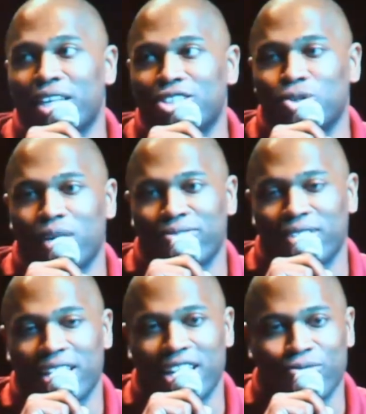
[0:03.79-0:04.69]
that you
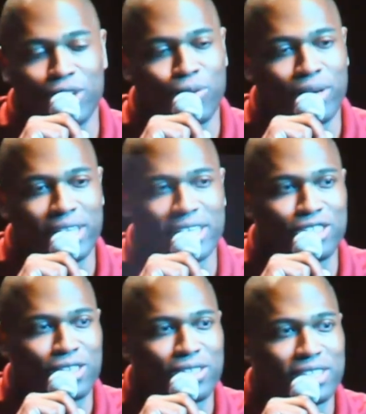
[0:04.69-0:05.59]
have to have when you wear
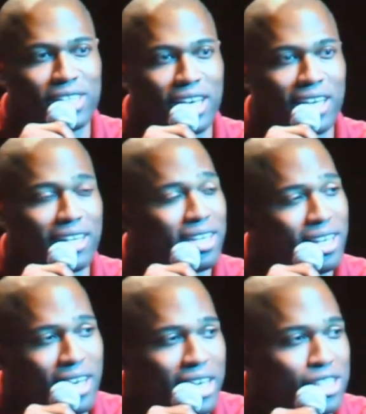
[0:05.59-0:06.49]
that jersey, and
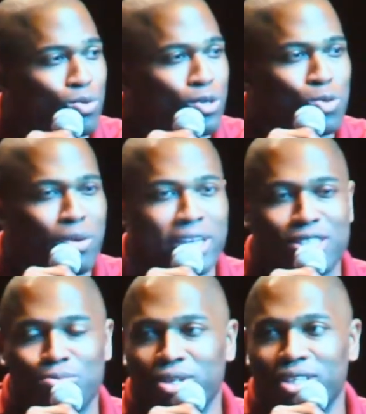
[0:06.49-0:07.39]
it's a
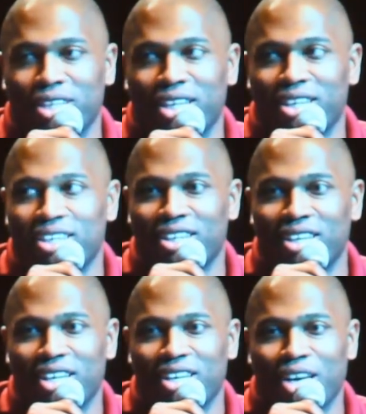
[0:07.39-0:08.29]
responsibility.
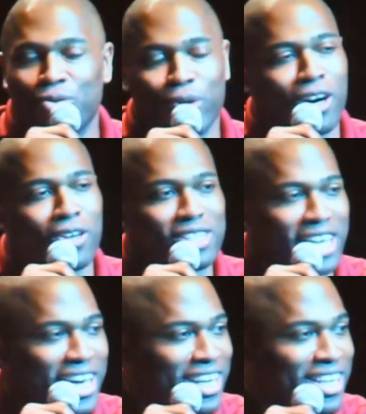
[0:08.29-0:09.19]
And we all
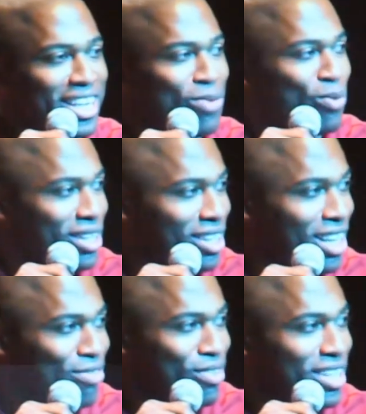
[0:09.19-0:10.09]
take it, and we love it,